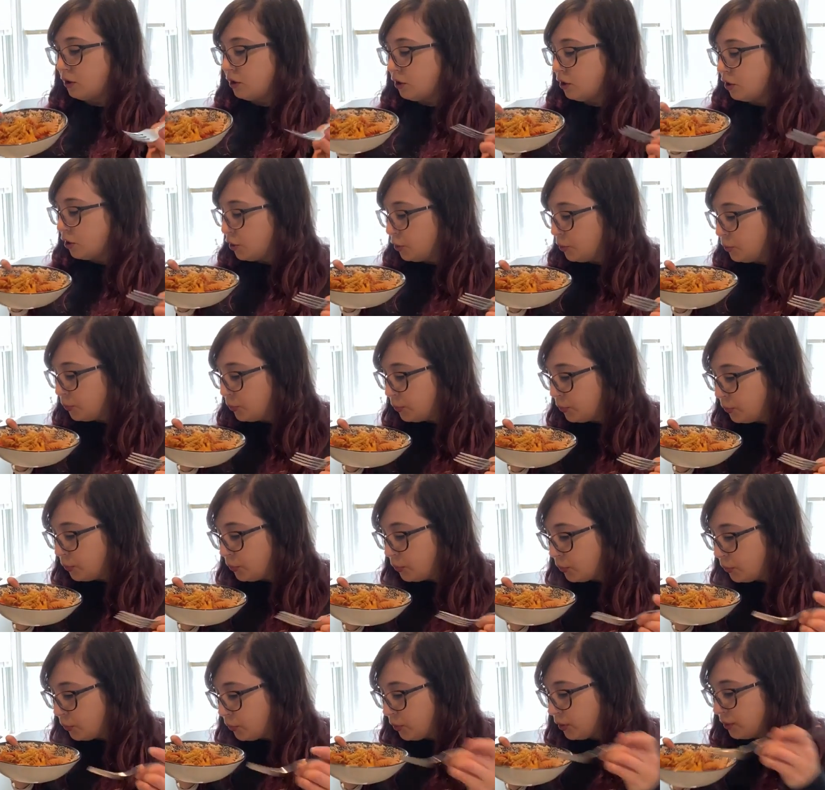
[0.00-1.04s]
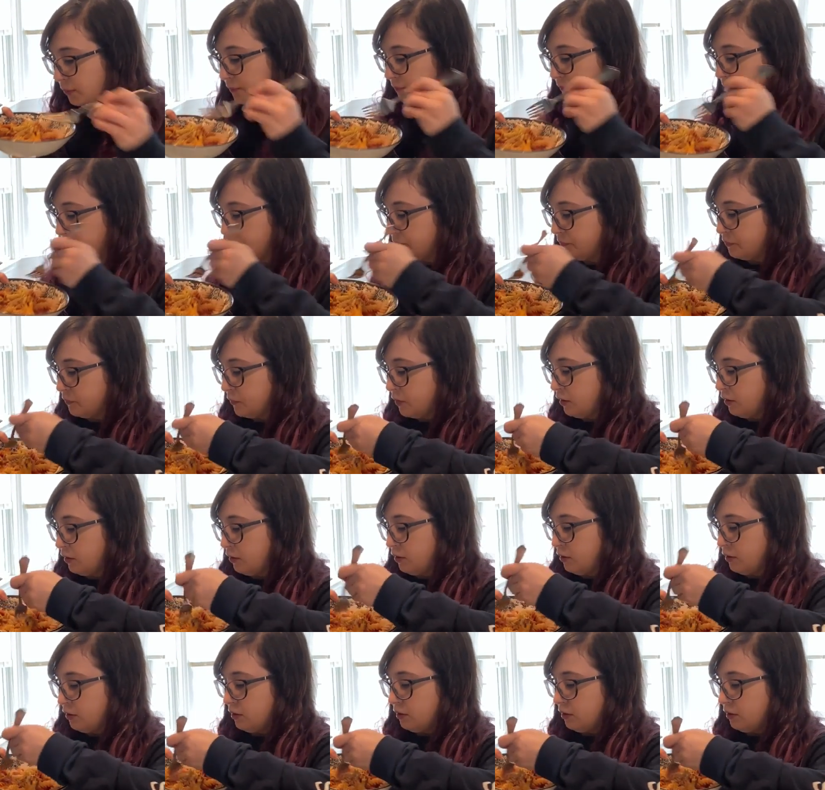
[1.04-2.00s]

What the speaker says: Nobody speaks.